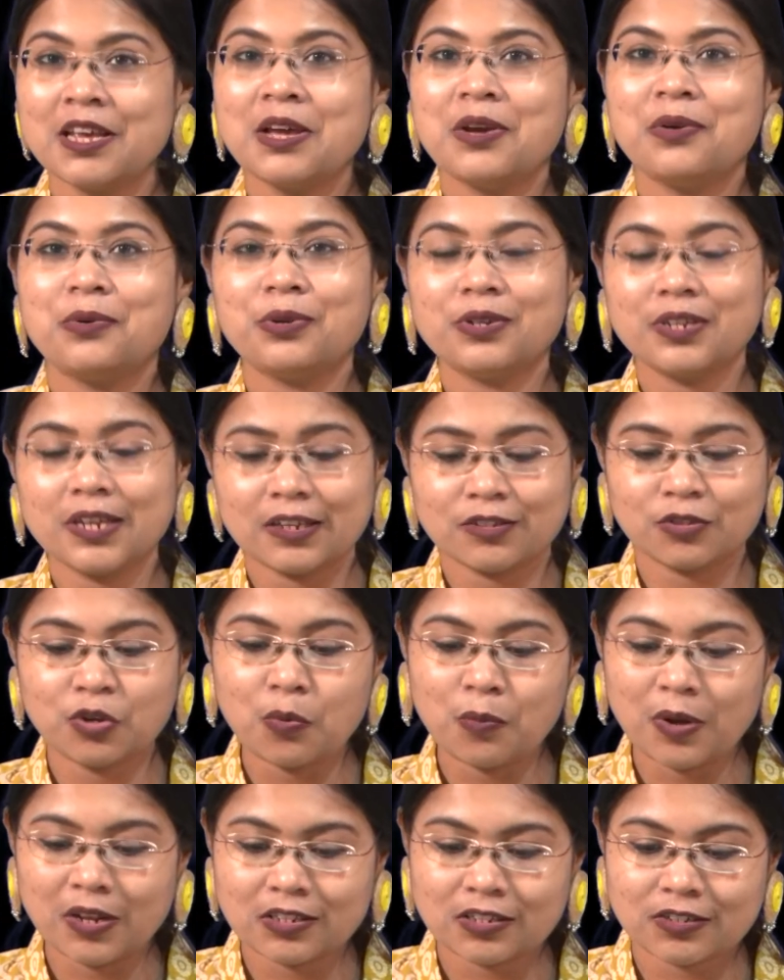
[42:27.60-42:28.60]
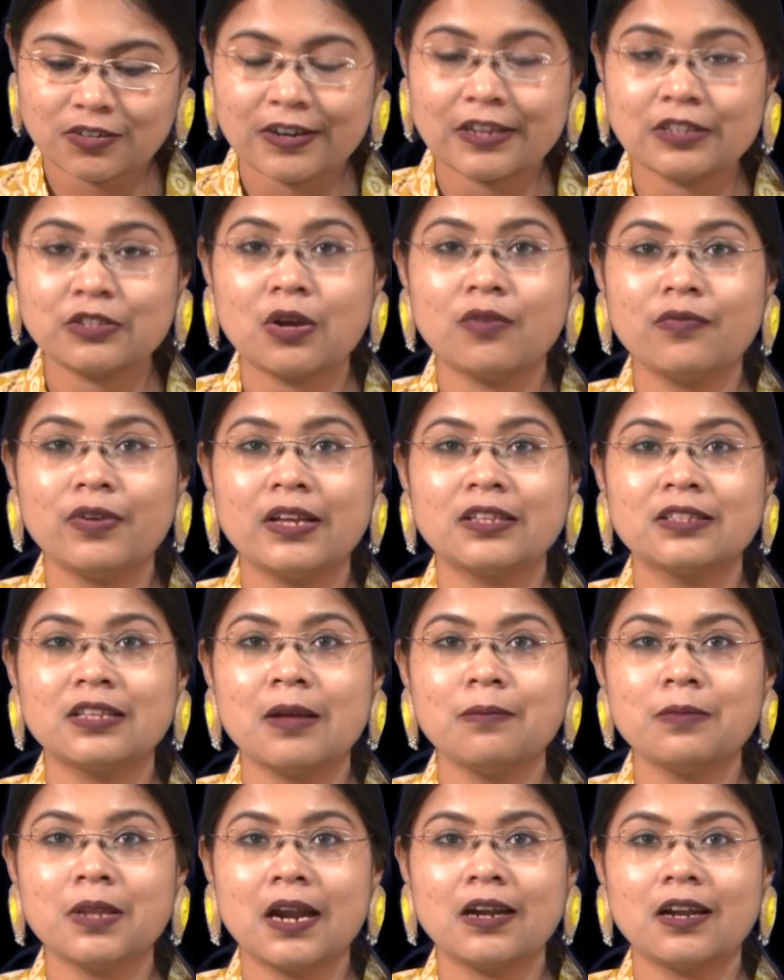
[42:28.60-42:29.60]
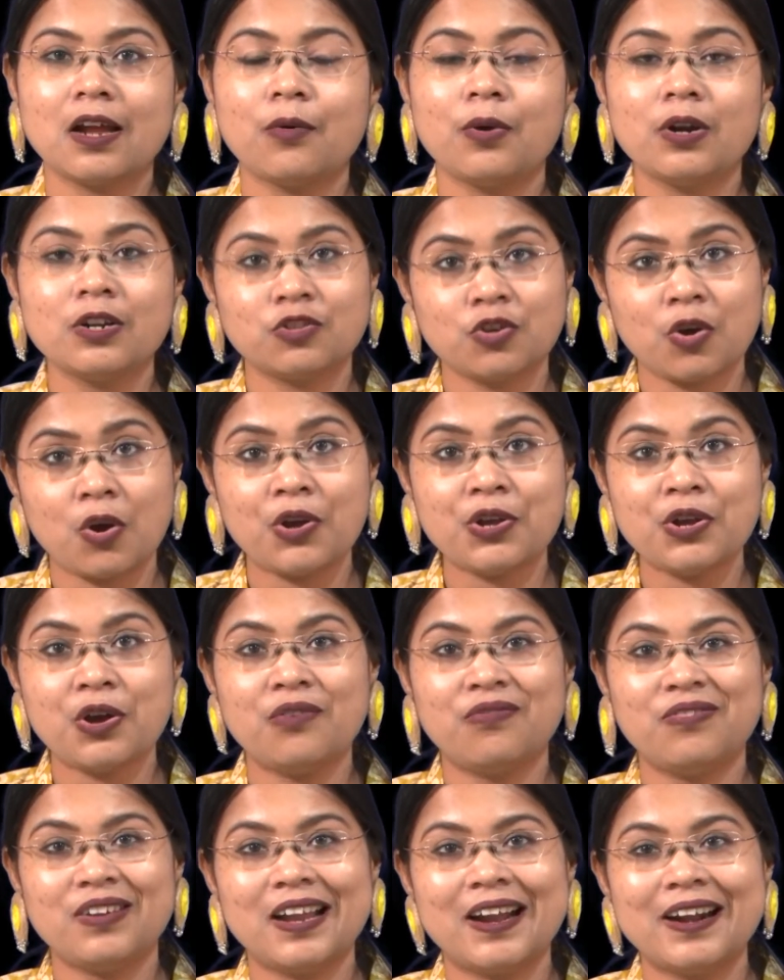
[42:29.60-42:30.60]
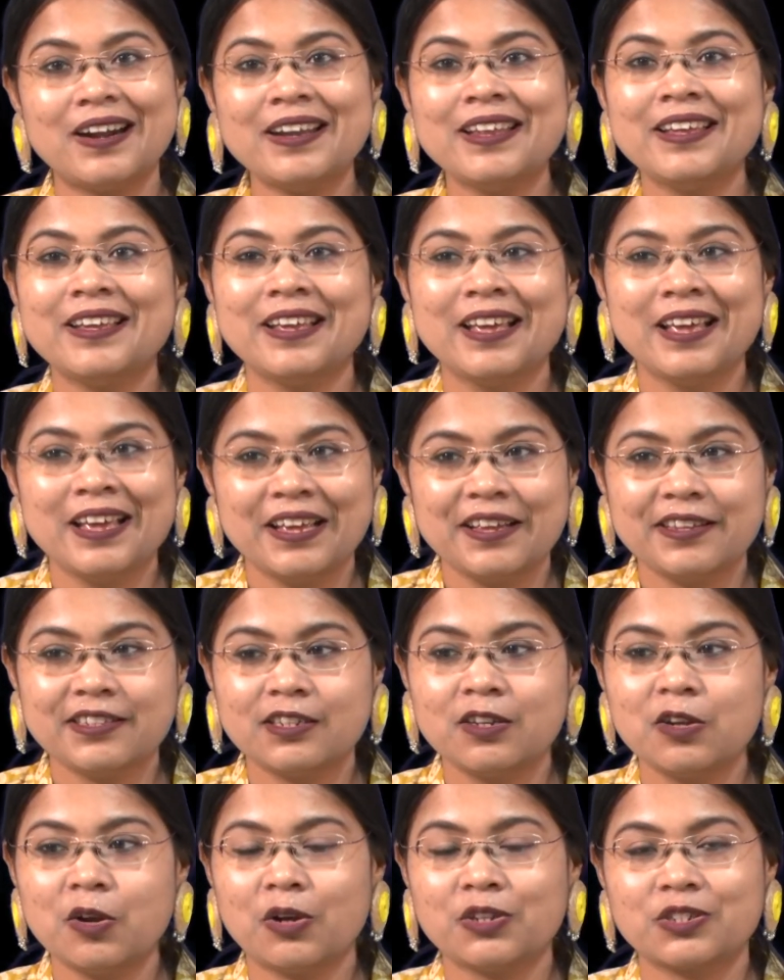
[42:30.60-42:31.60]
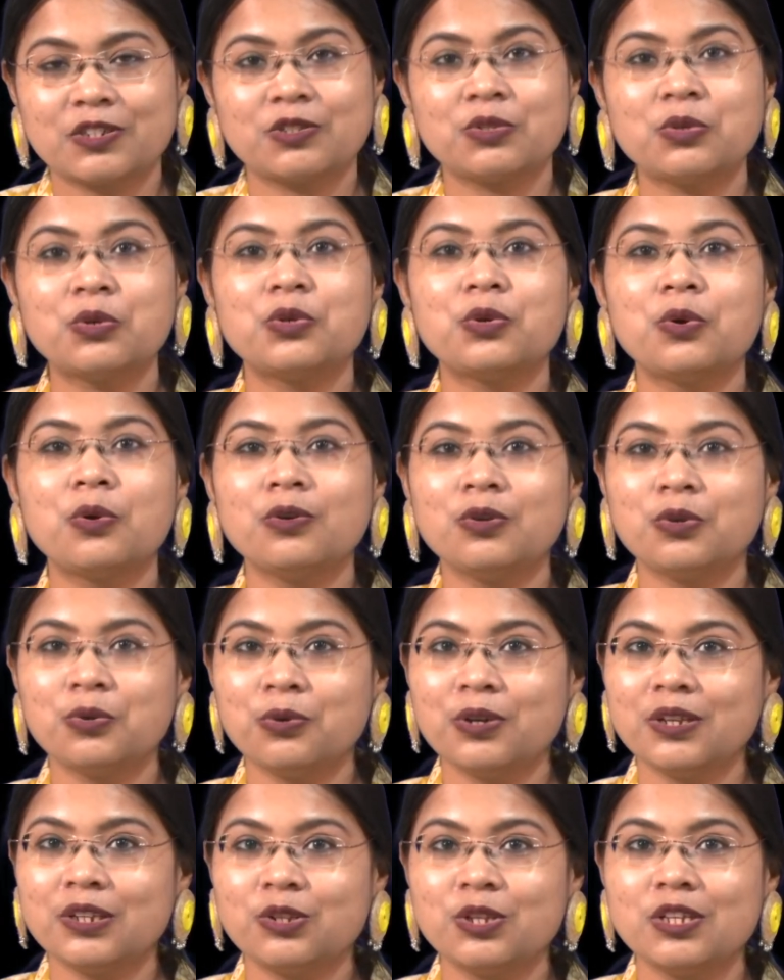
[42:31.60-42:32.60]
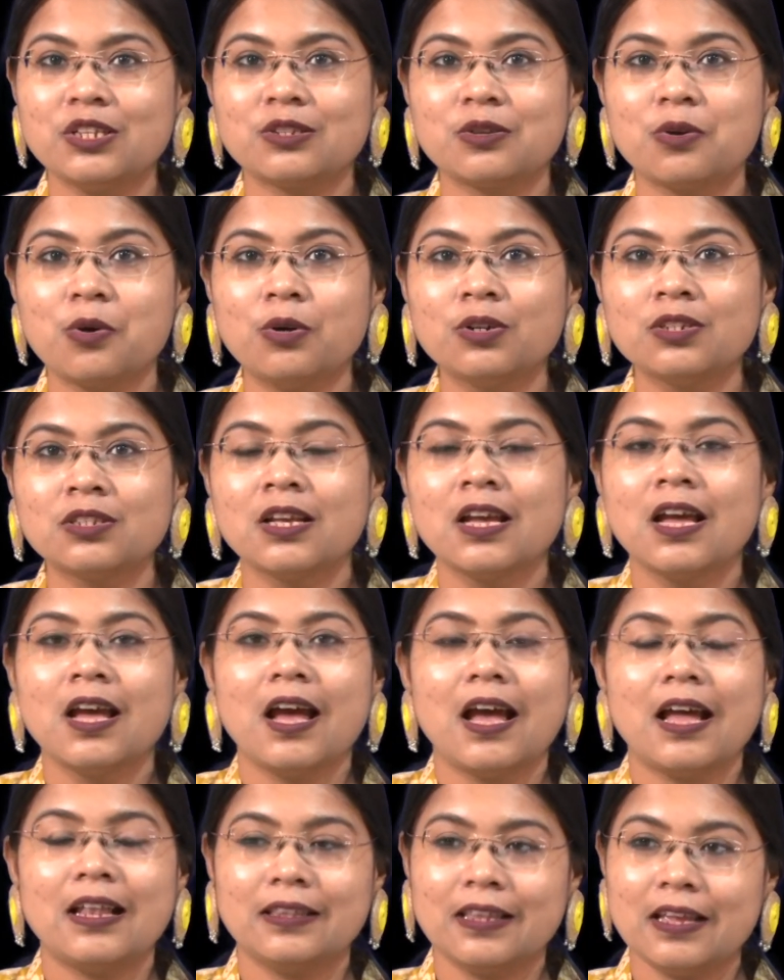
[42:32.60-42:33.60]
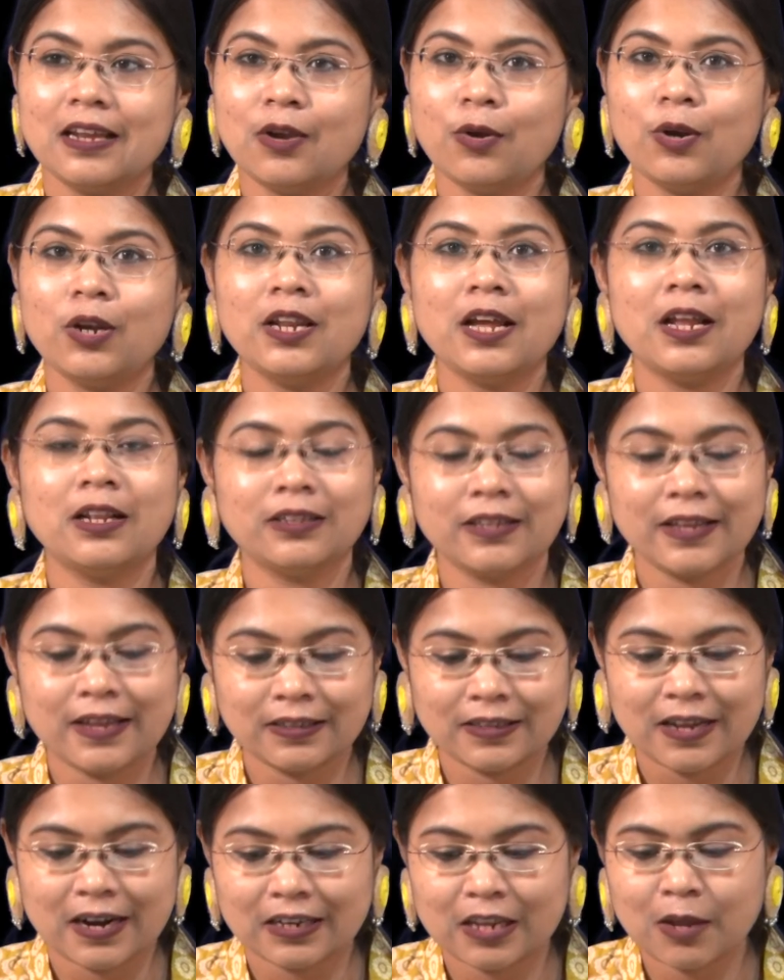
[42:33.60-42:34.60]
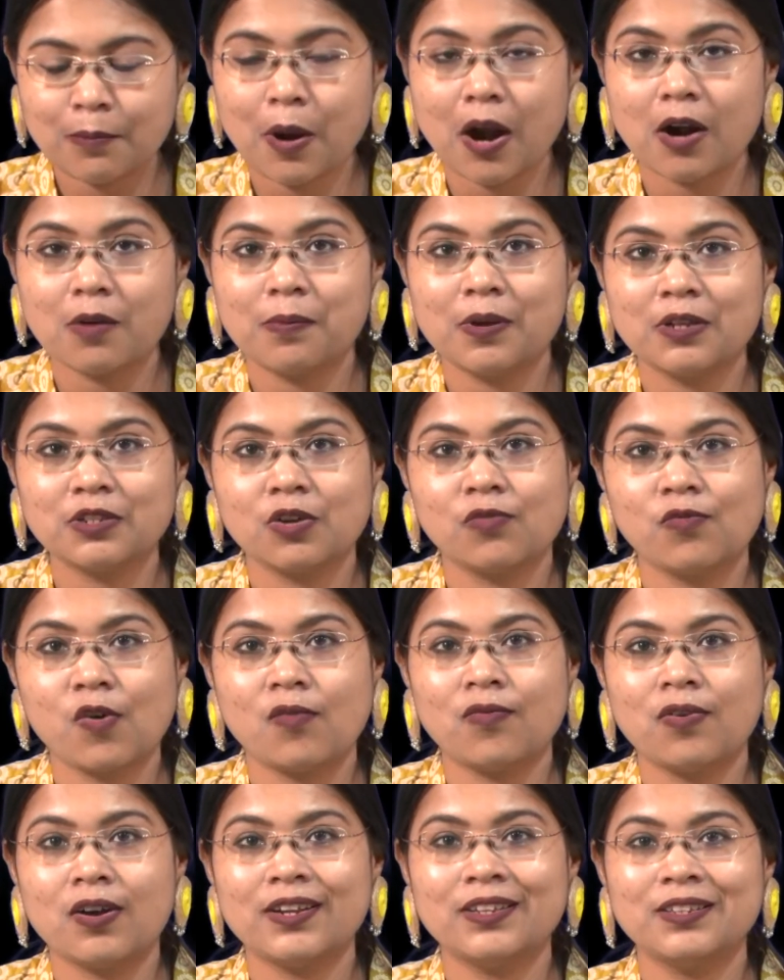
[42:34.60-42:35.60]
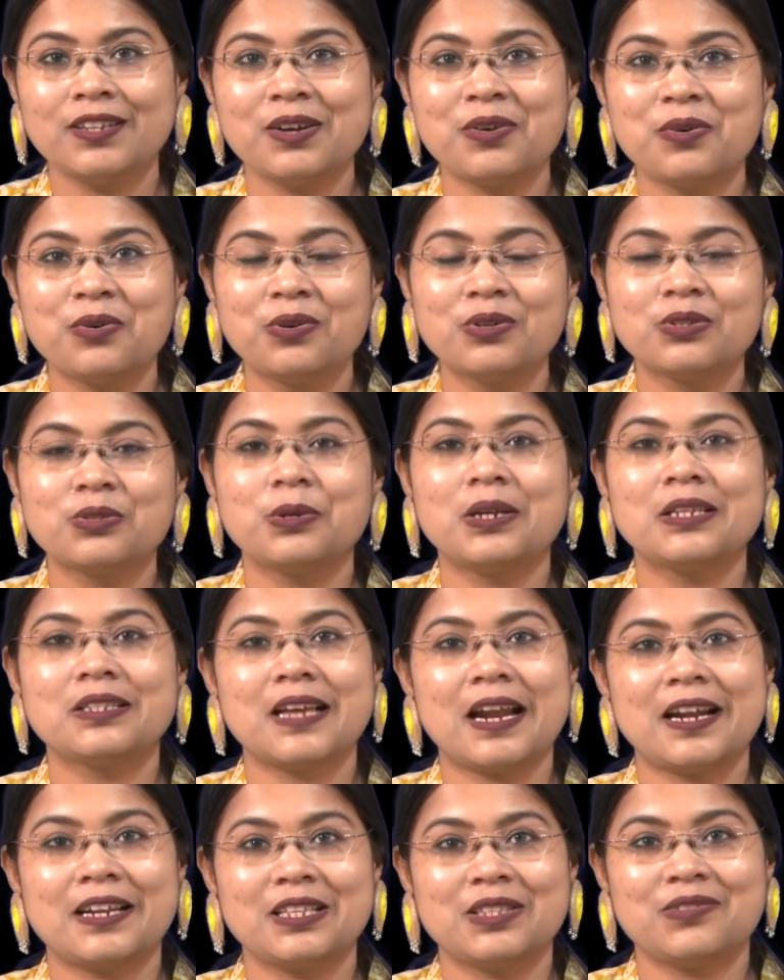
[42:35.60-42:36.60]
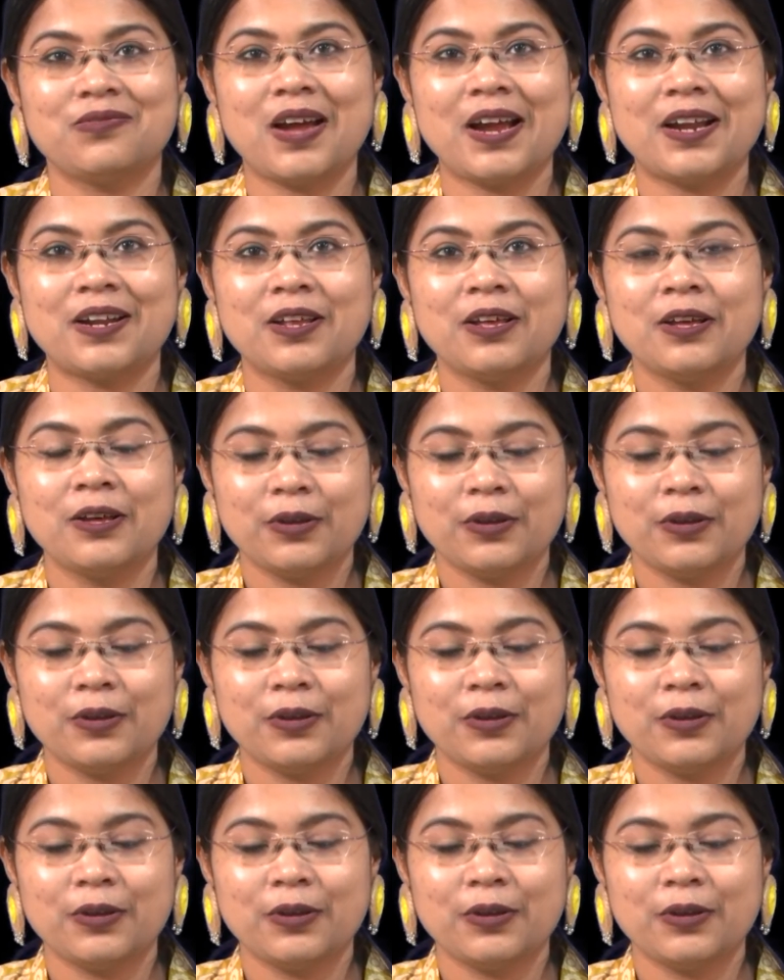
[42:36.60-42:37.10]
we take so much stress of exam that our joy of learning is lost. So, do not do it this course, and then only I will think that the purpose of offering the course was satisfied.